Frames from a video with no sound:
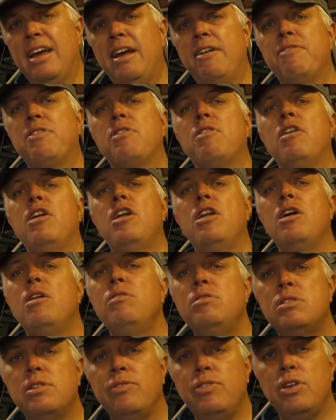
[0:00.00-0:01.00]
If there are
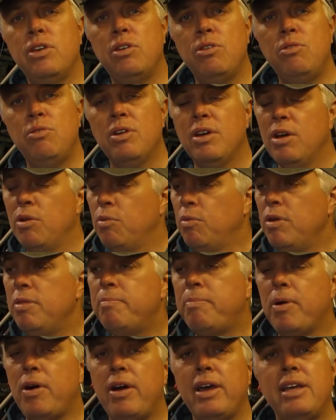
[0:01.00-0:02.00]
loads of you
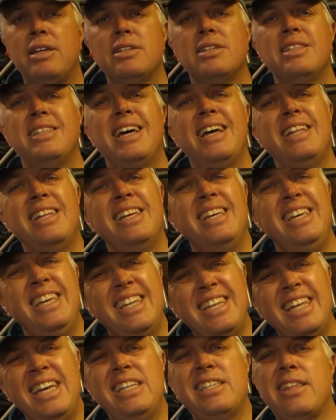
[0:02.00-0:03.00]
with bikes, then you
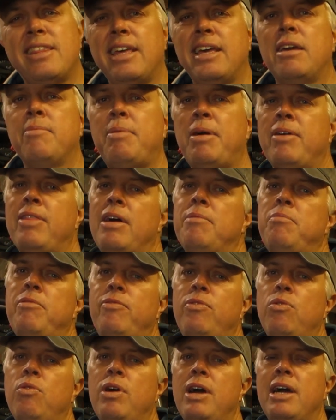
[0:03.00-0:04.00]
need to think about that
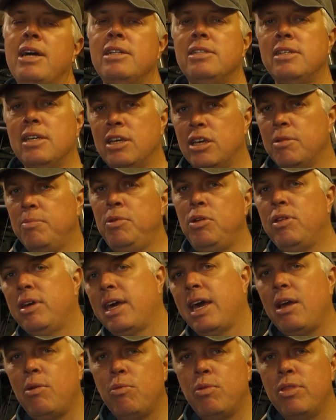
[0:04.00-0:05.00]
beforehand and
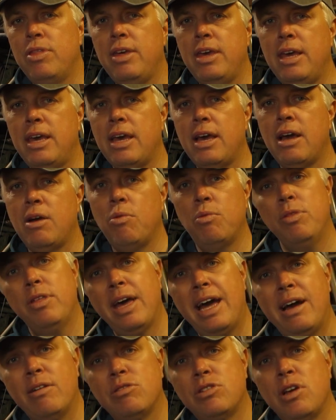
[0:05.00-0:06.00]
communicate with the uh, with the
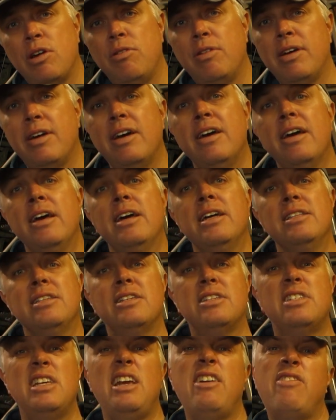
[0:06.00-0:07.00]
house owner to
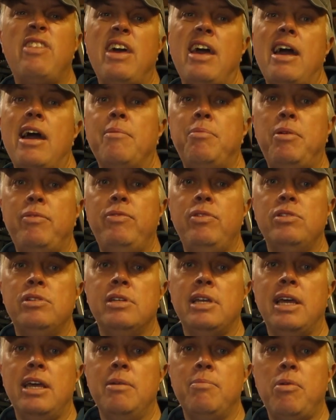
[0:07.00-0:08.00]
see if they're happy for you to
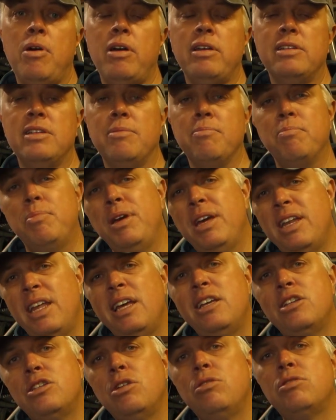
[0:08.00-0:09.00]
take your bikes in. But you
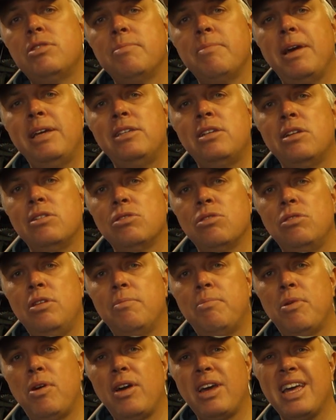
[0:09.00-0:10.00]
need to do some maintenance on your
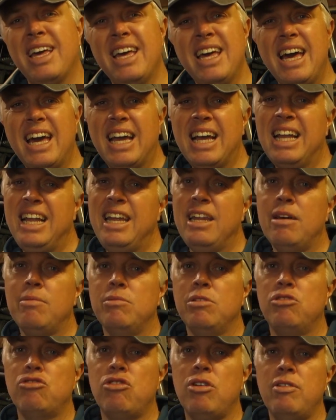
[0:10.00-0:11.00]
bike and clean up
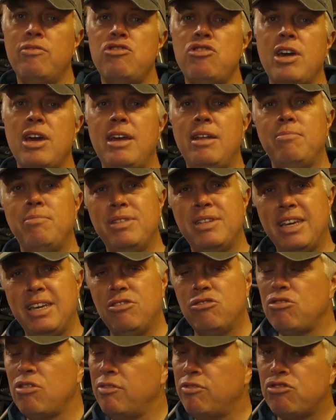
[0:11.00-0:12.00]
the drive chain,
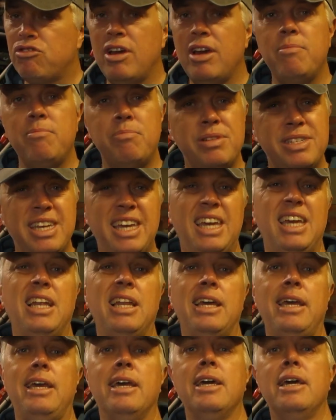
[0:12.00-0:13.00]
drive train
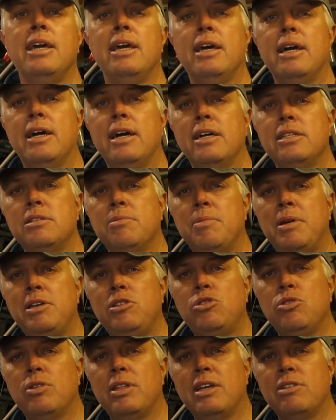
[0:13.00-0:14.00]
particularly, uh, to make
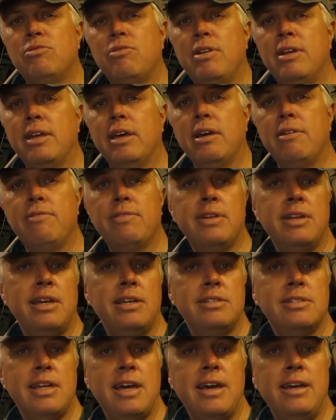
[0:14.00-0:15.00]
sure that's ready to go for the
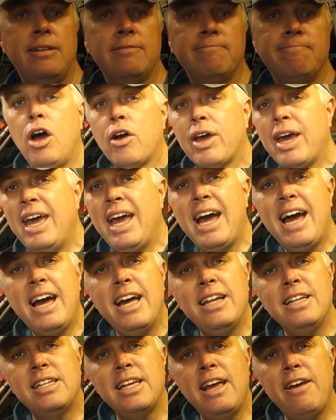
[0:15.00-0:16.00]
next day. Okay,
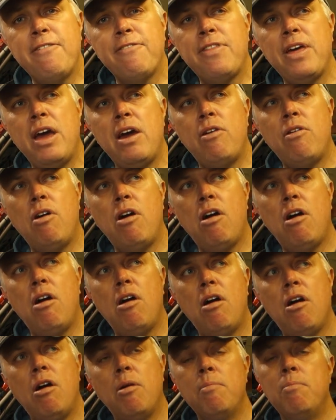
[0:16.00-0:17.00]
and if there
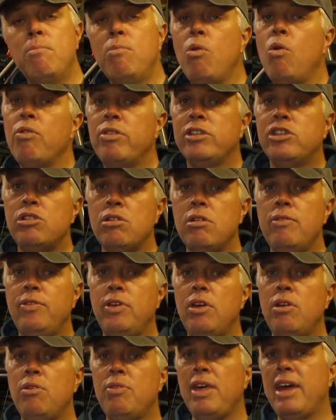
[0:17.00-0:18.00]
are more than two of
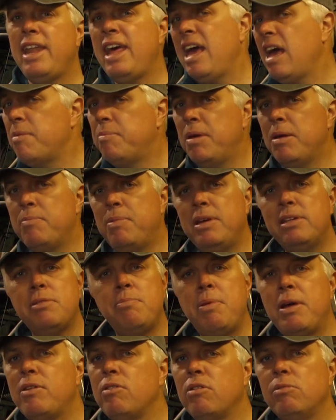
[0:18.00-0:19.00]
you, then Airbnb is a
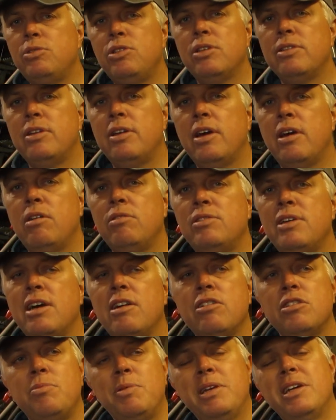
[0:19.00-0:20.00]
better option than
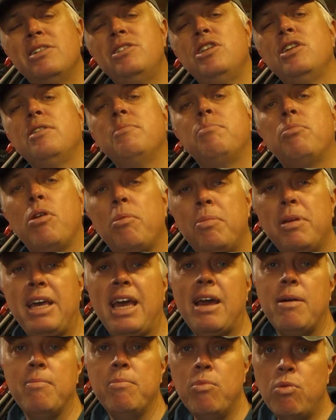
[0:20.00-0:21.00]
hotels because you can probably
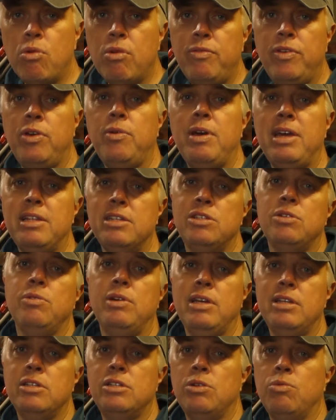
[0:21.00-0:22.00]
get more of you into,
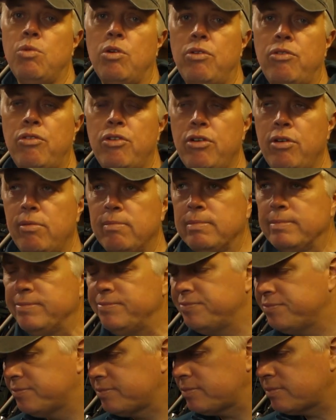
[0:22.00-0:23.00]
into one room.
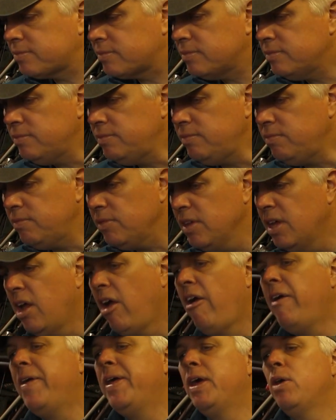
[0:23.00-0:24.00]

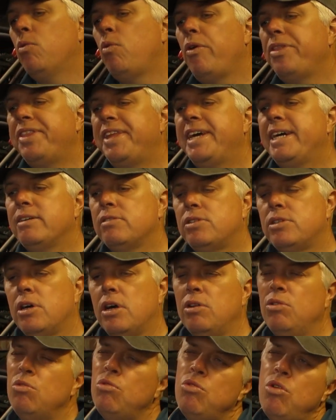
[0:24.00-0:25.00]
One
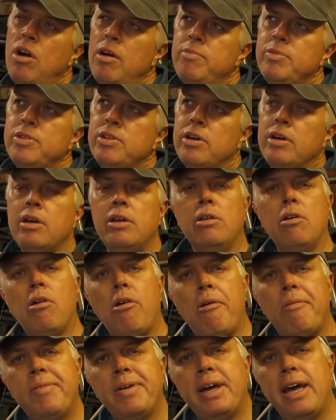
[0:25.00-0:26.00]
downside or upside
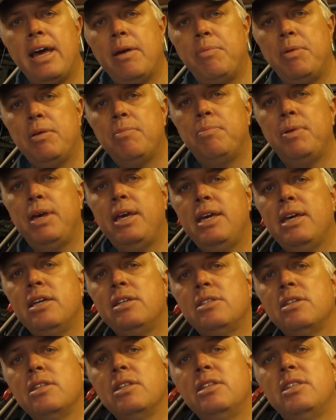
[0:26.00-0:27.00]
of Airbnb
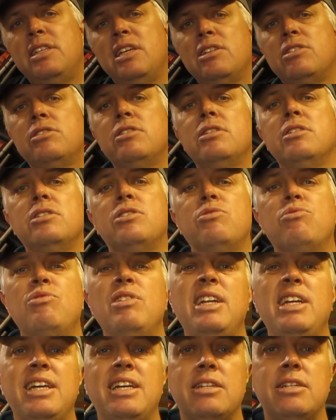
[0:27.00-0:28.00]
is that the distance
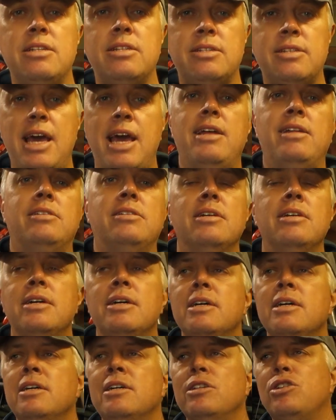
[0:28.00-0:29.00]
really is set.
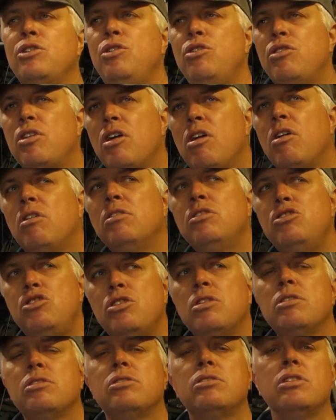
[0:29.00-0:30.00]
So you can't
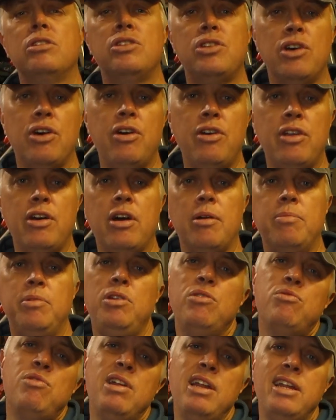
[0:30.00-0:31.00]
just turn up.
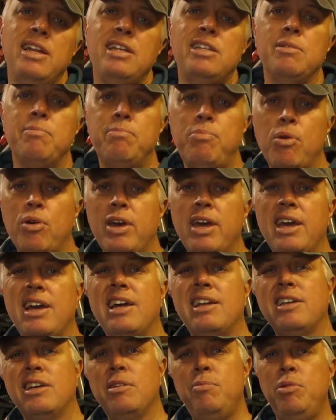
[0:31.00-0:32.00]
You really need to book it
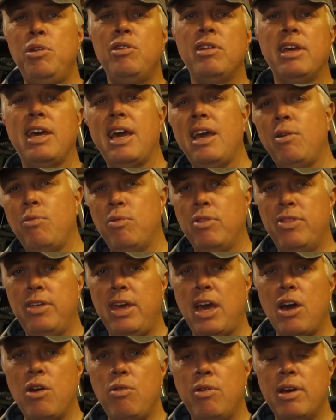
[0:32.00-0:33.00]
and communicate with
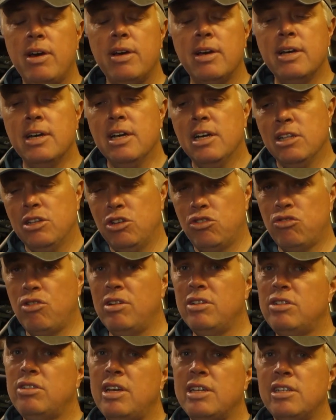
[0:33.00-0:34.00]
the owner to try
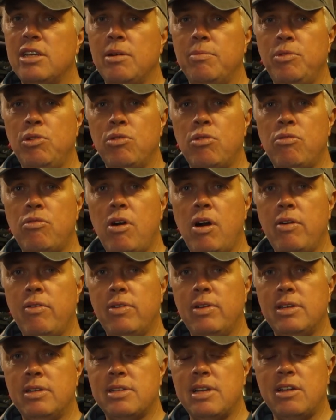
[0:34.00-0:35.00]
and set up your
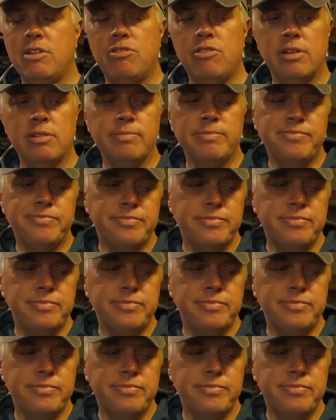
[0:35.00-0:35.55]
arrival, etc.